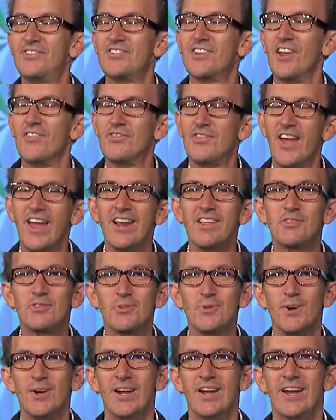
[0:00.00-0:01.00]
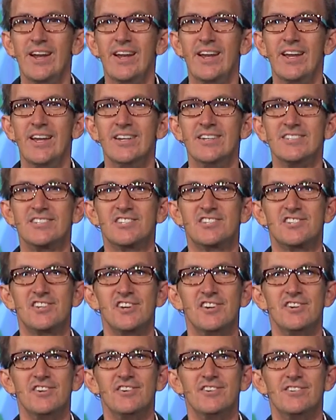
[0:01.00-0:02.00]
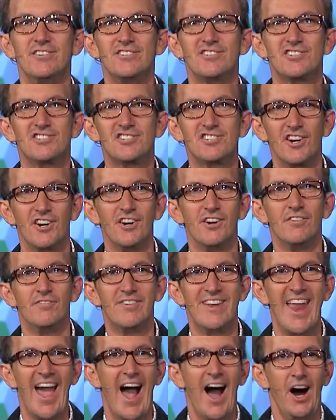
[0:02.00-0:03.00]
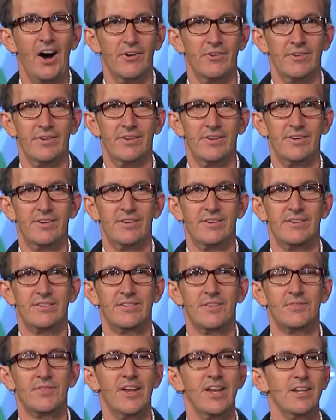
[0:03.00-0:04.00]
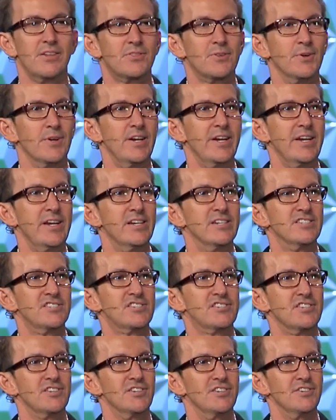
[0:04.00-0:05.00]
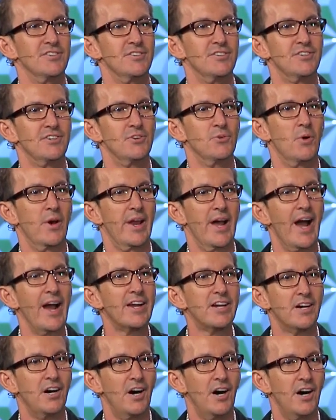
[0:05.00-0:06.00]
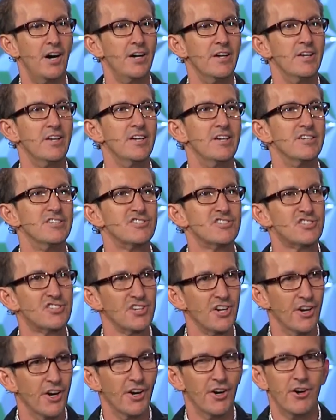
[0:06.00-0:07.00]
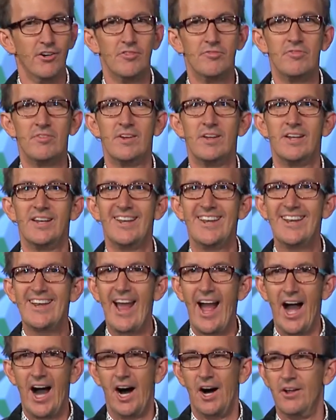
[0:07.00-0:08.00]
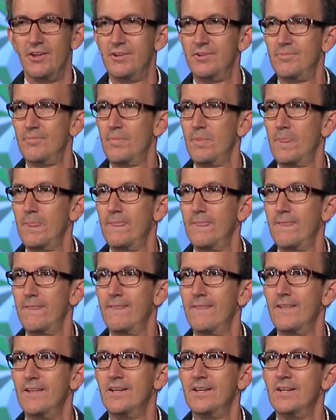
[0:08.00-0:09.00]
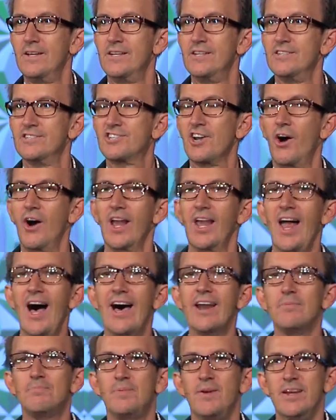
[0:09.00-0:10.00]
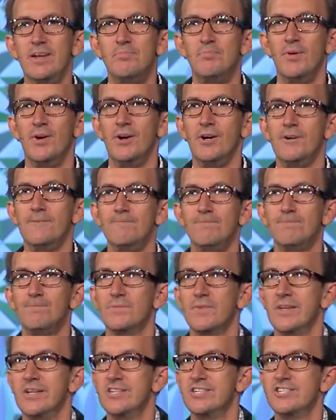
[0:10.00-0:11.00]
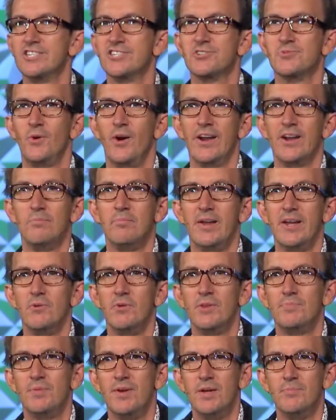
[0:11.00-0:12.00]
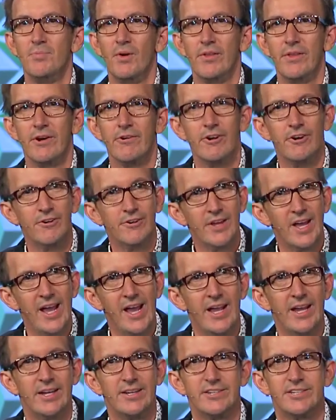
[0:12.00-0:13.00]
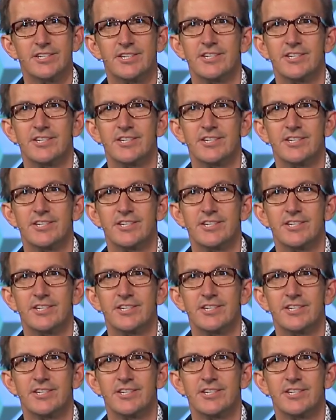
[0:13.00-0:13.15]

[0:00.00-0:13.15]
To think three is to serve down. To think three is to do what I call serve down. So a lot of people just want to be with people their own age.